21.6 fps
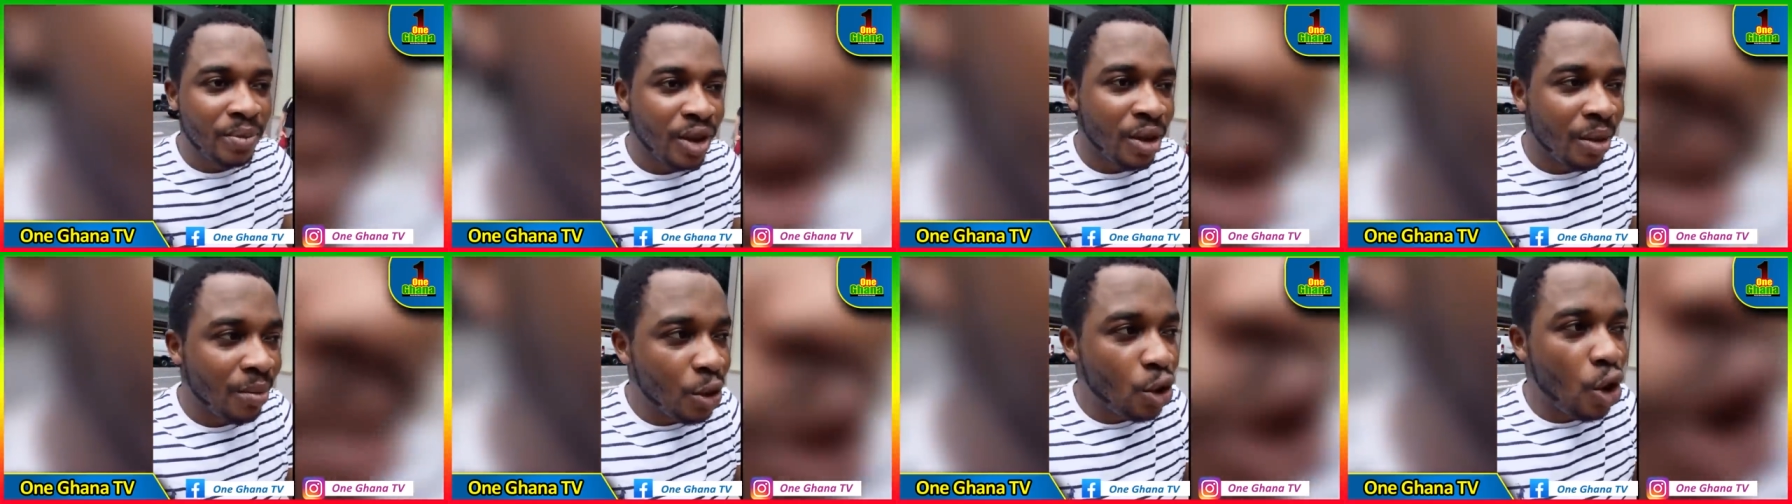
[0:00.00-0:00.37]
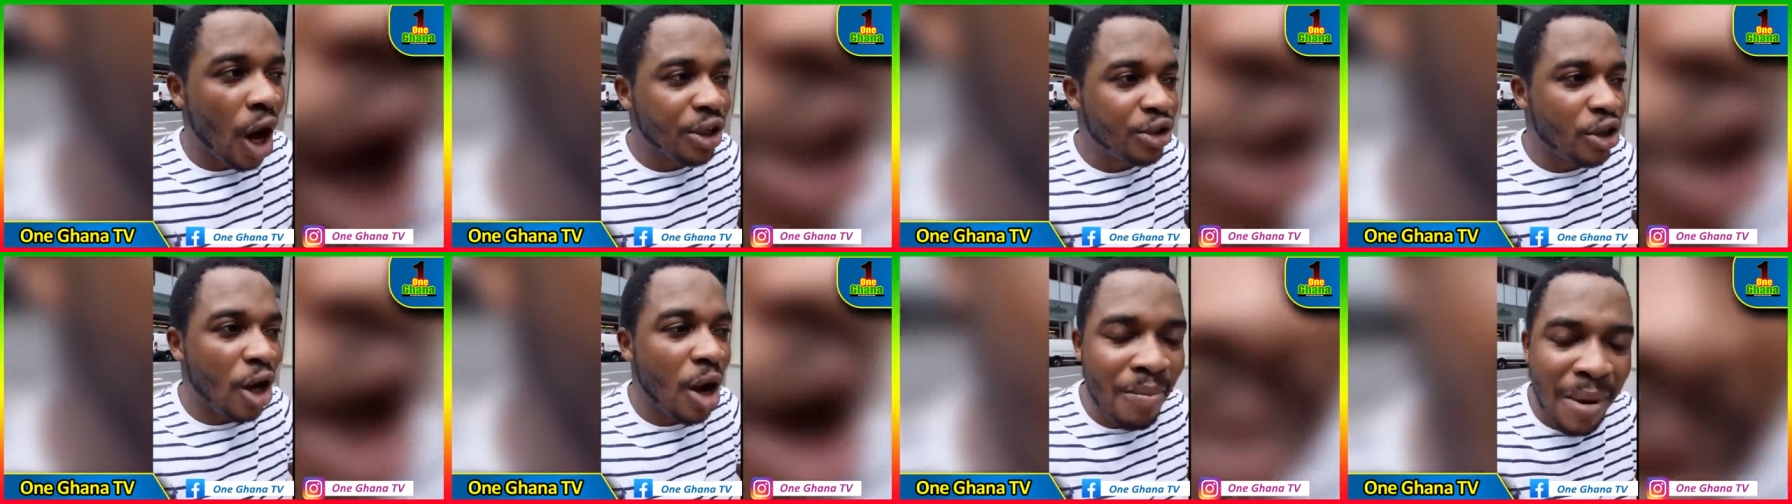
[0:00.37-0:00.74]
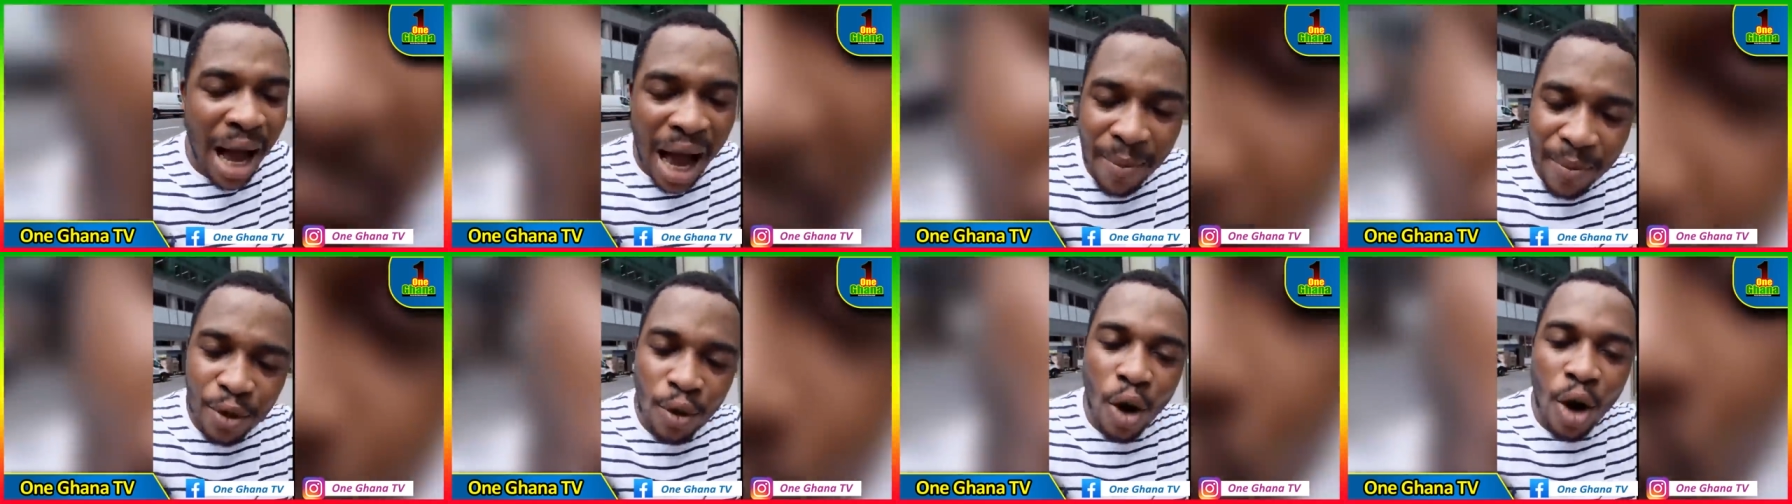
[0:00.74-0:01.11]
because on
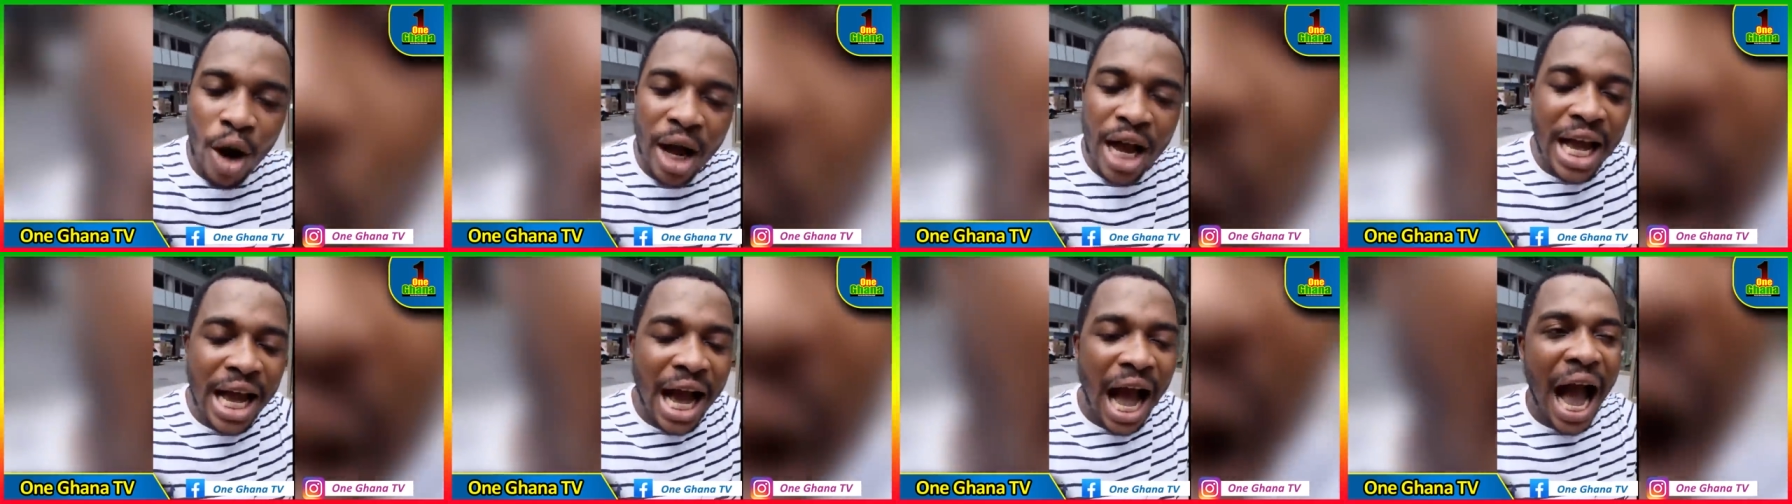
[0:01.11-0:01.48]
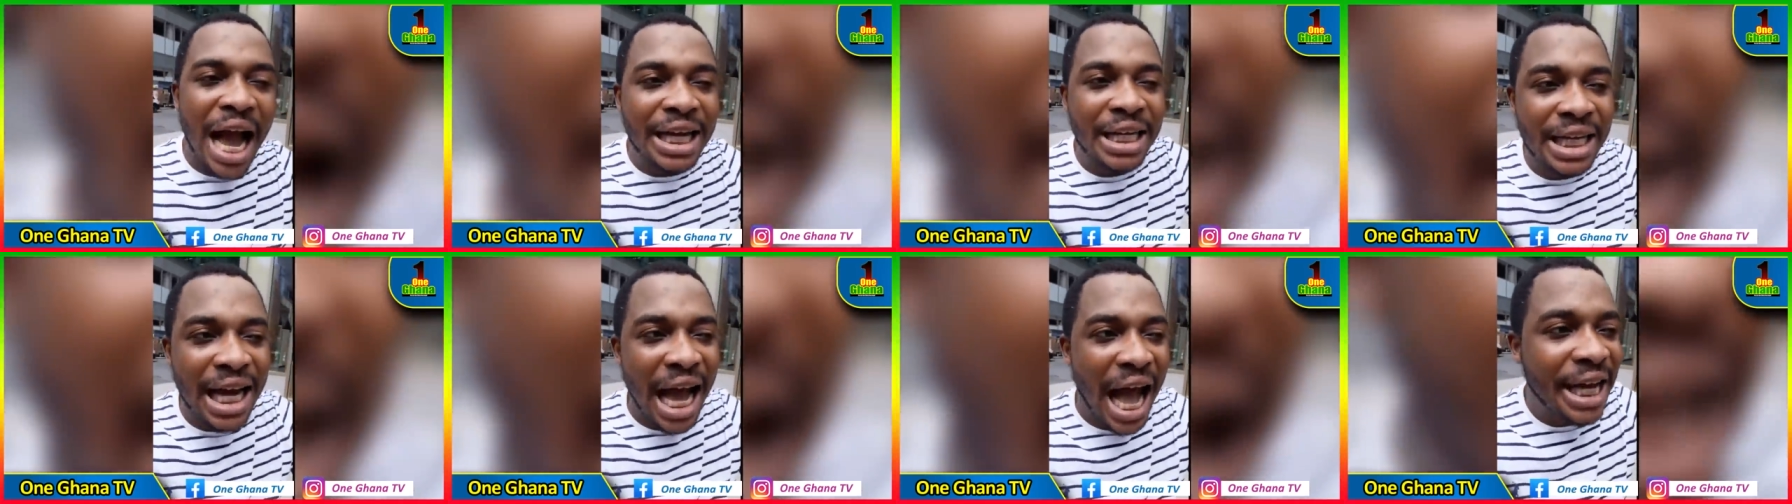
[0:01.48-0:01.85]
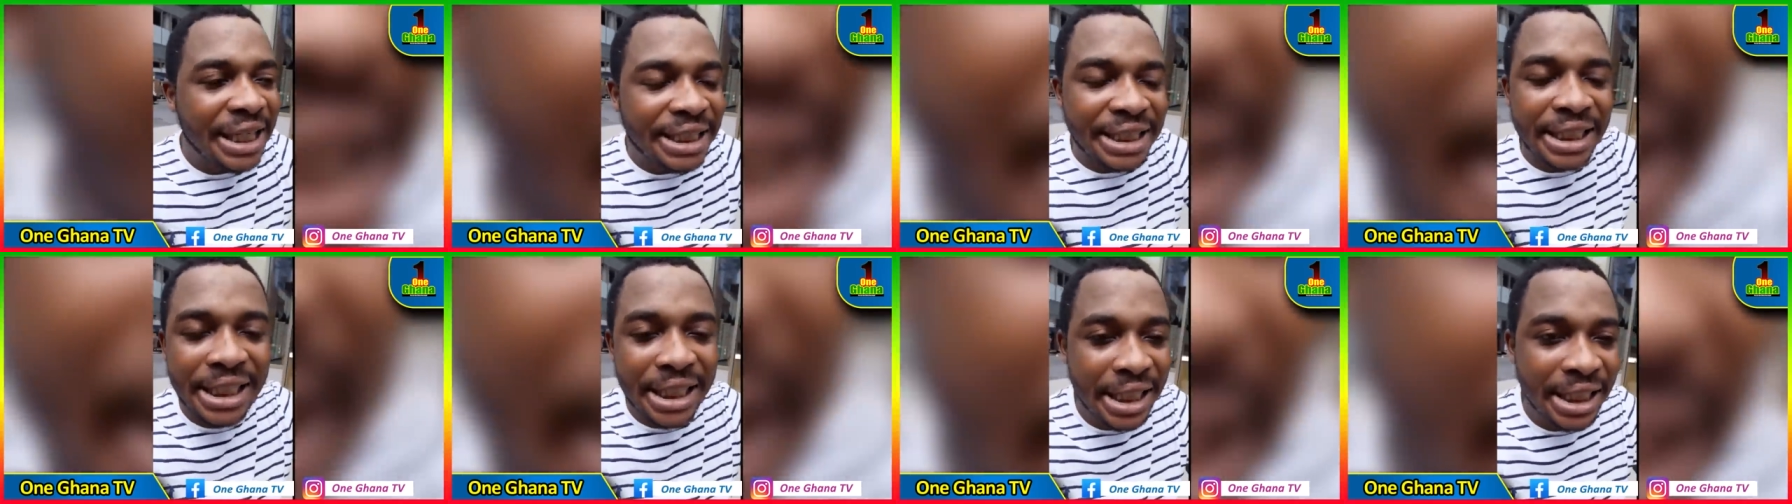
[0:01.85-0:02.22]
Mammy I
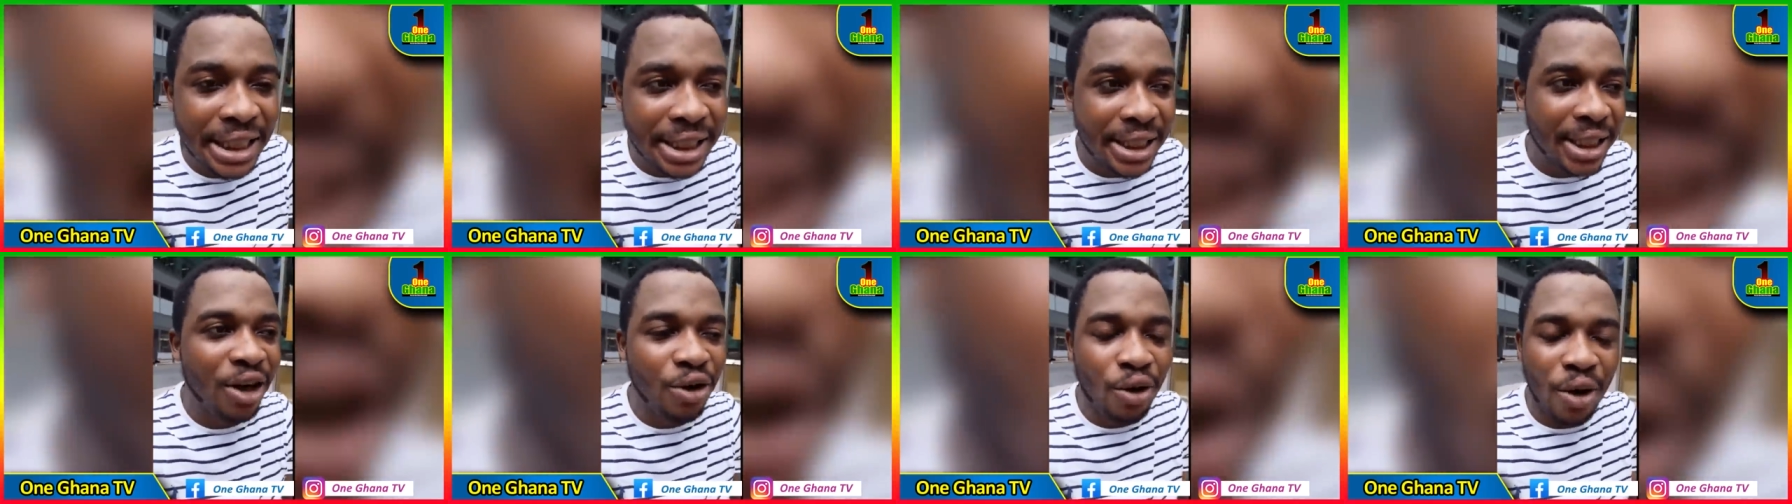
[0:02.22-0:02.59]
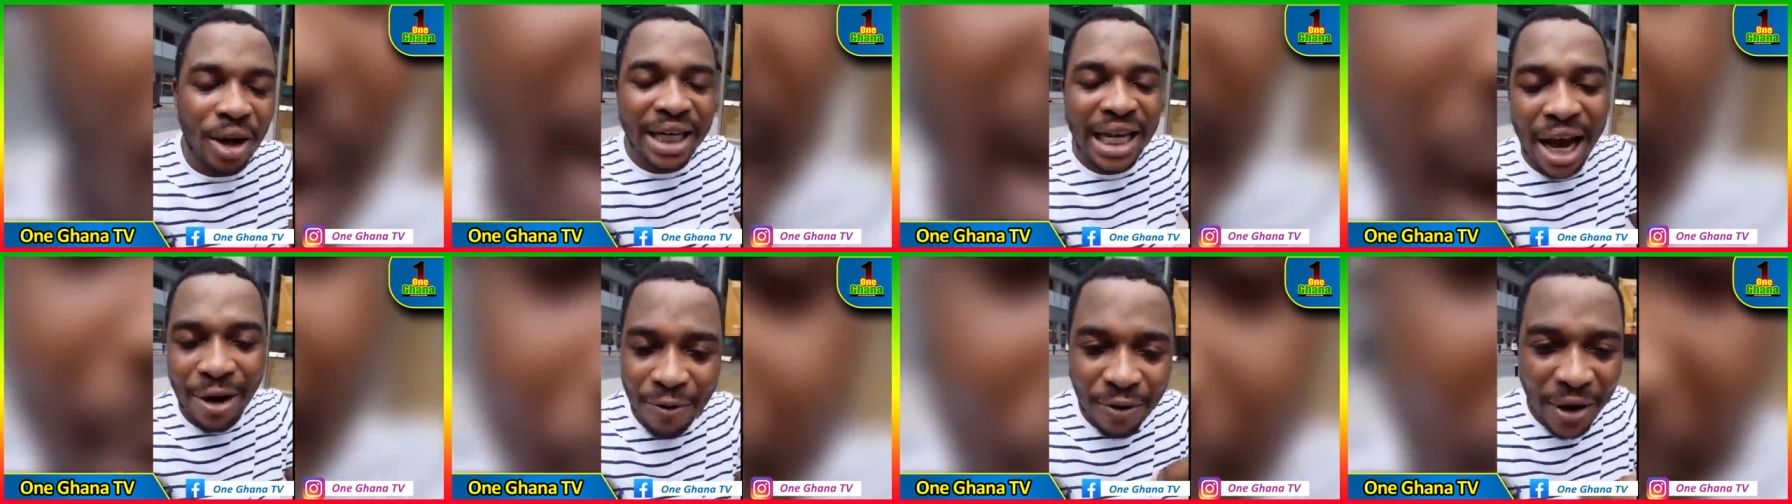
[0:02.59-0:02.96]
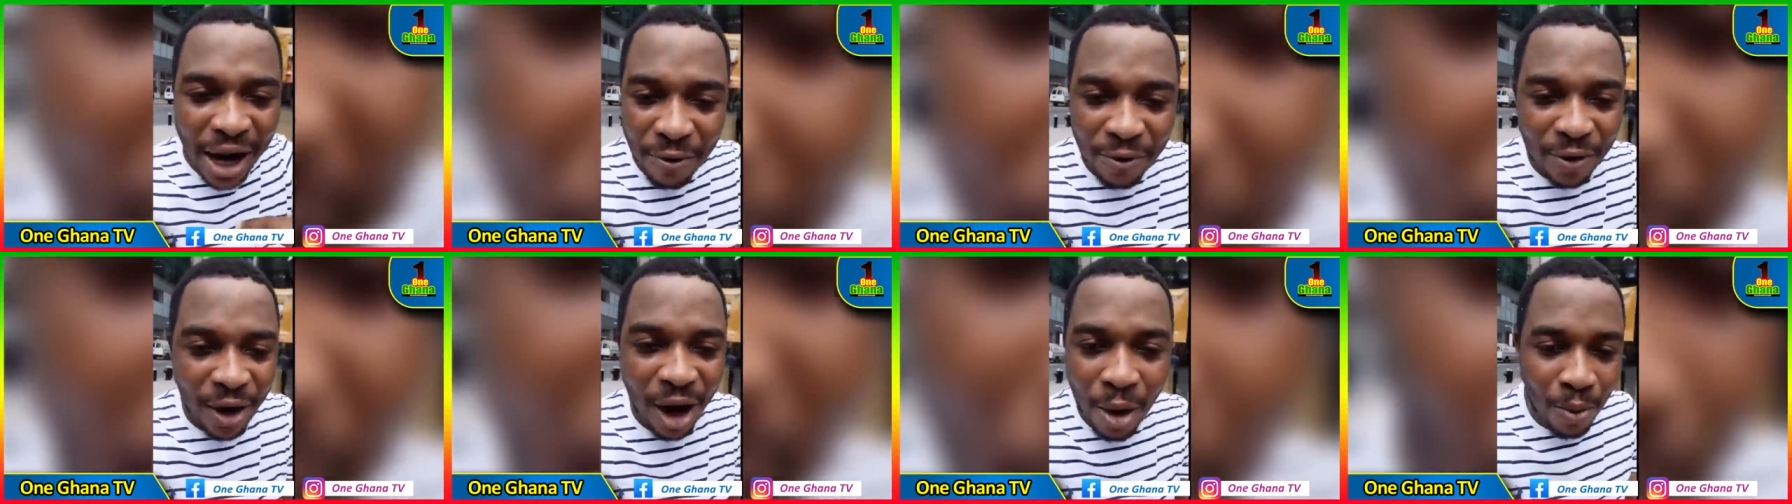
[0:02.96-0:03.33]
asked this and not the Afra
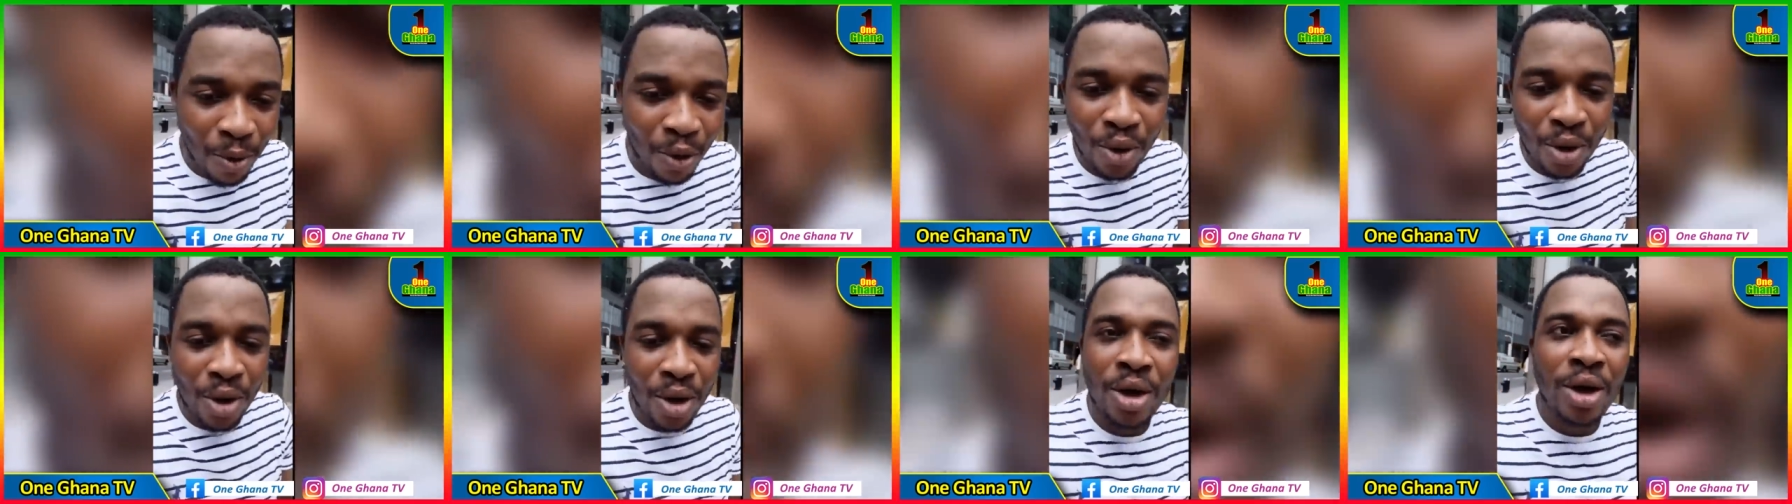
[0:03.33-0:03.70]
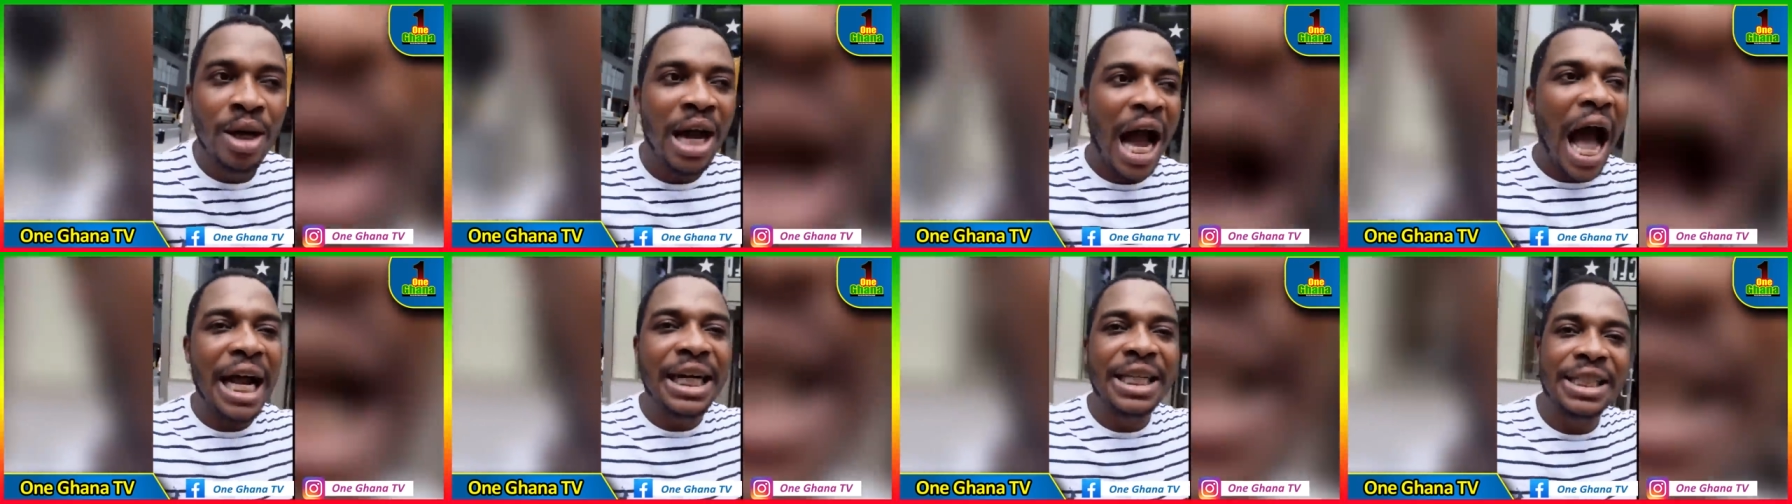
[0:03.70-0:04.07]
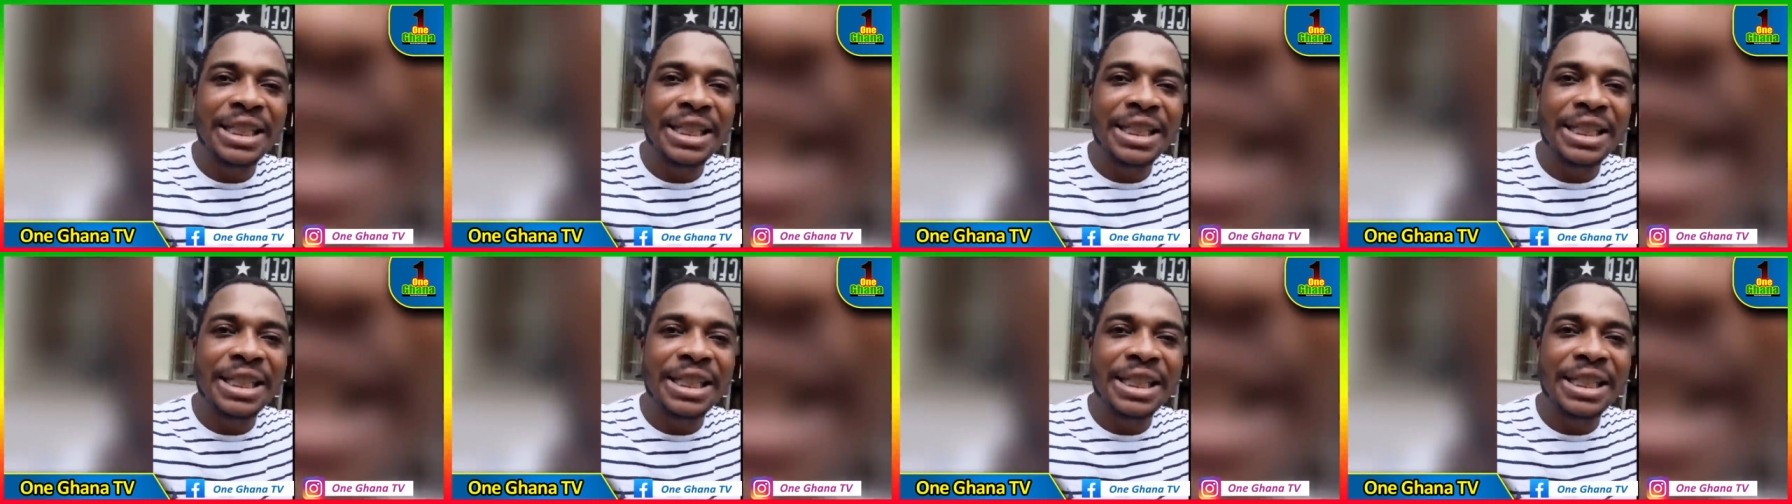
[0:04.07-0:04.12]
from. I did